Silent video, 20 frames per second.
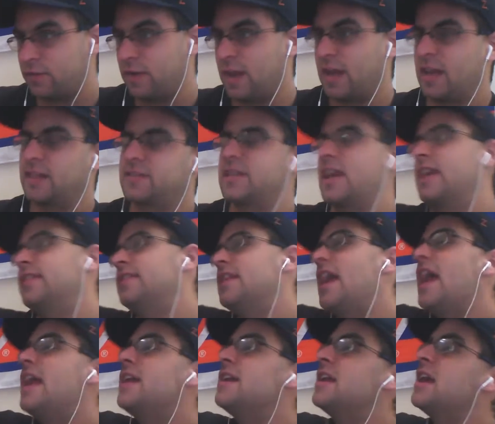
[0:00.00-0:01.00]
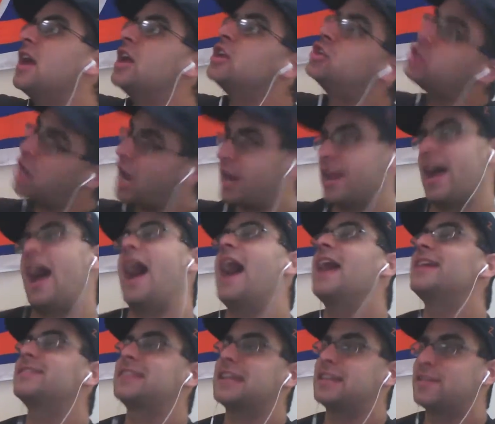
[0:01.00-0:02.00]
Vegas, and then John
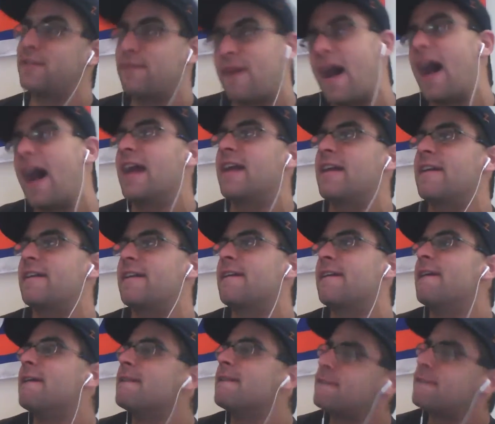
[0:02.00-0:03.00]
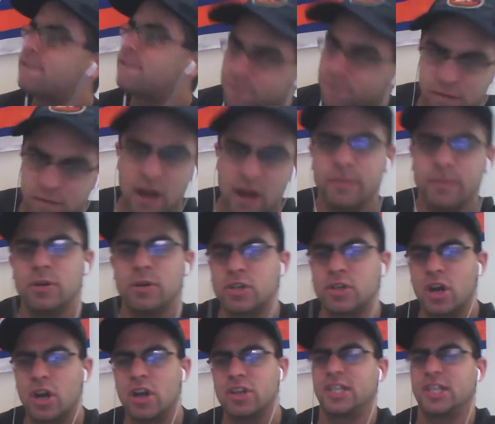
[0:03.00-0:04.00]
Hines gets fired from New
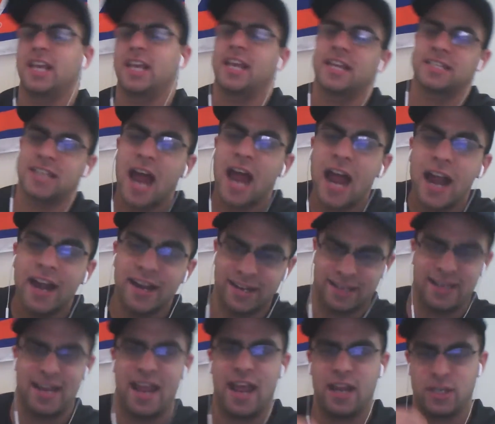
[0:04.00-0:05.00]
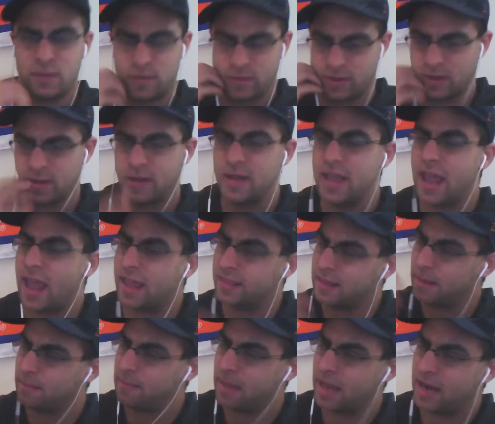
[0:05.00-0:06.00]
Jersey and gets hired in Nashville, and
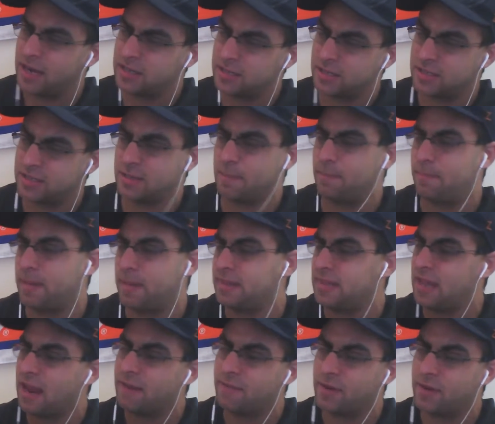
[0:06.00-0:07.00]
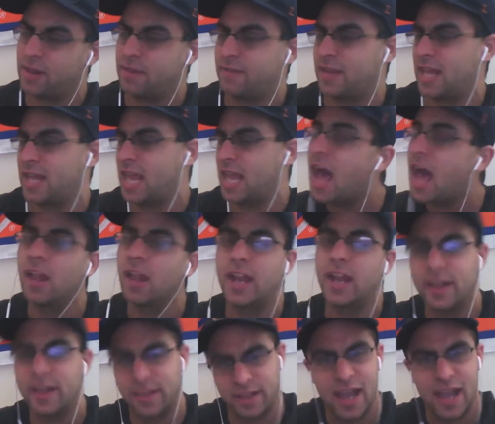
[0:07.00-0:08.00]
then manages to beat the ever-living hell
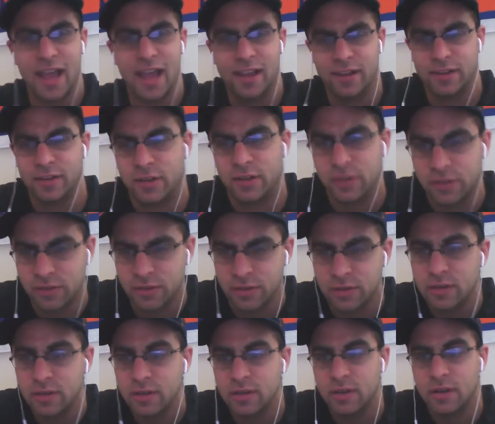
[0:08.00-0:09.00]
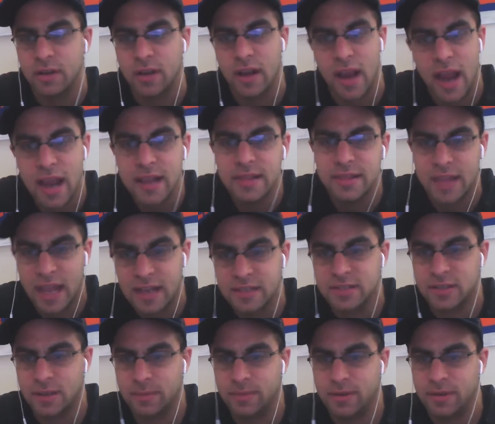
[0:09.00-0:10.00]
out of the Islanders. Ain't that
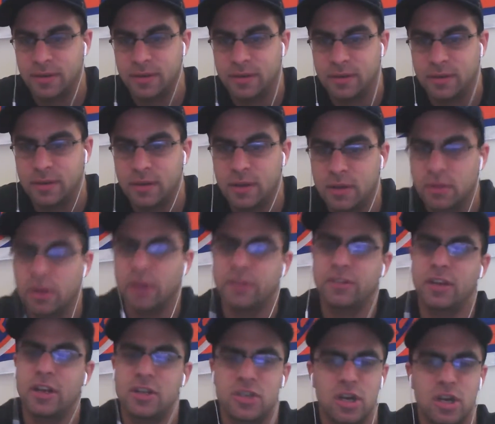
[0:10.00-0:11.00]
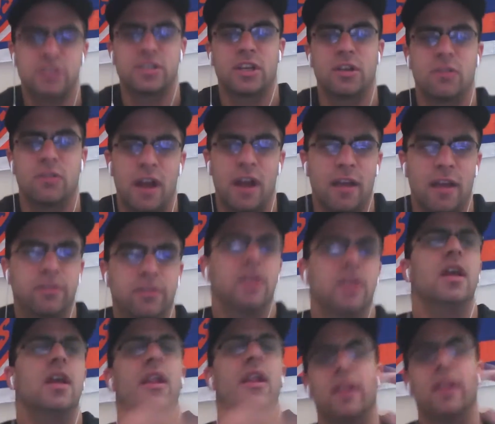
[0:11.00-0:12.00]
something? Thoughts on charts and graphs?
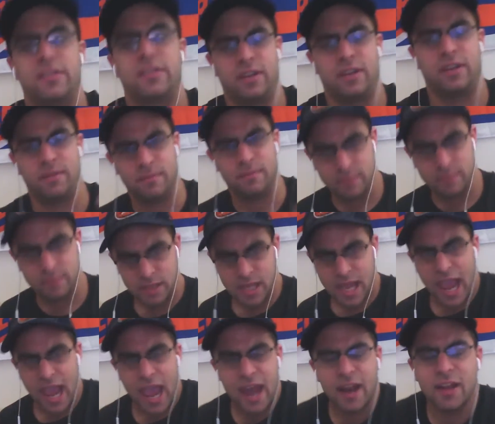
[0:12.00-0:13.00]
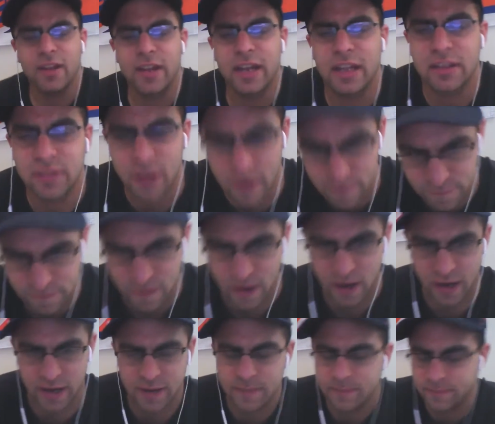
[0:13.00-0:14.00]
Listen, analytics are
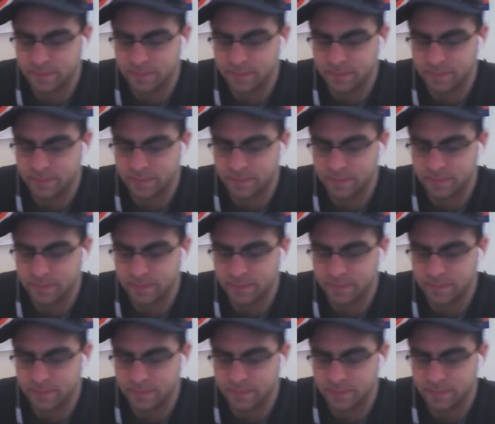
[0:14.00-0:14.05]
fine.